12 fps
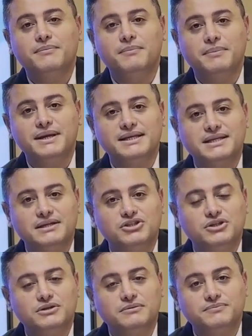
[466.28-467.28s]
Pay
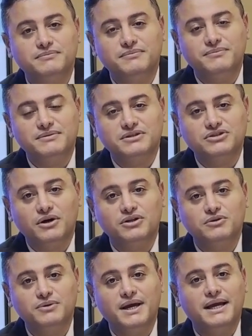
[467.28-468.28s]
attention. The stock
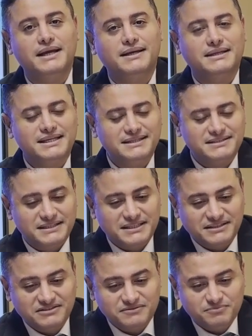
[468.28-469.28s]
you buy needs at
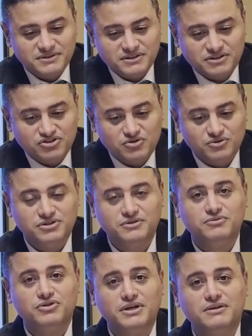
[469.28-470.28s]
least to be in a
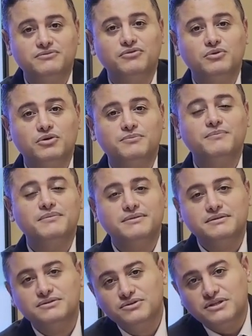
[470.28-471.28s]
short-term trend for
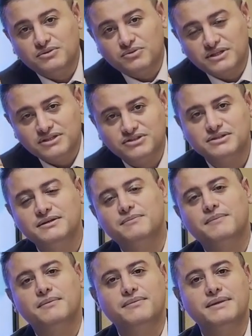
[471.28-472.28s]
3 weeks.
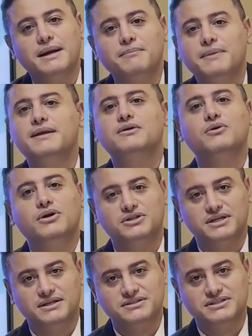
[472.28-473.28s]
That means you should
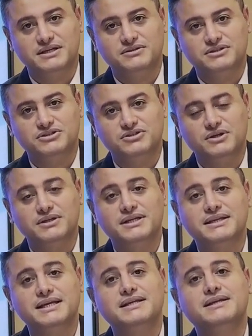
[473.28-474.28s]
not sell the stock
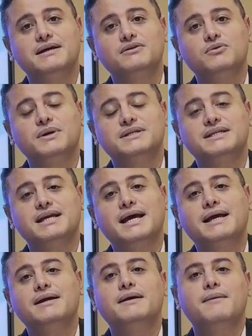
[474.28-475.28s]
in less than 20
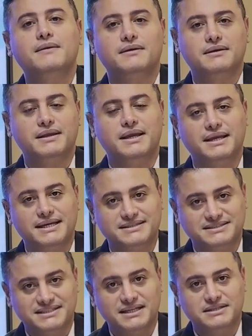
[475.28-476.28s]
days. And
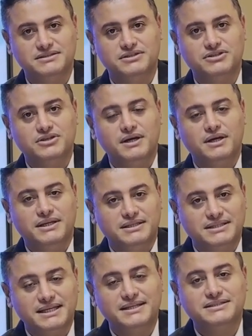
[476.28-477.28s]
selling the stock
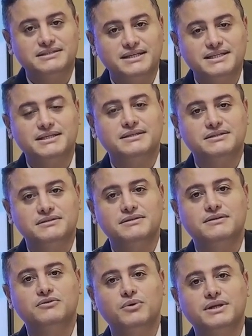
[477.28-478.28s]
in less than
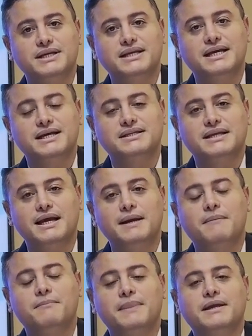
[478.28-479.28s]
20 days
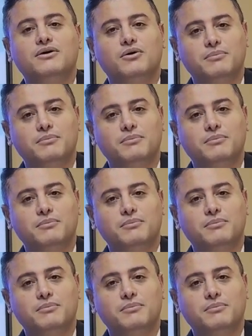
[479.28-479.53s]
means your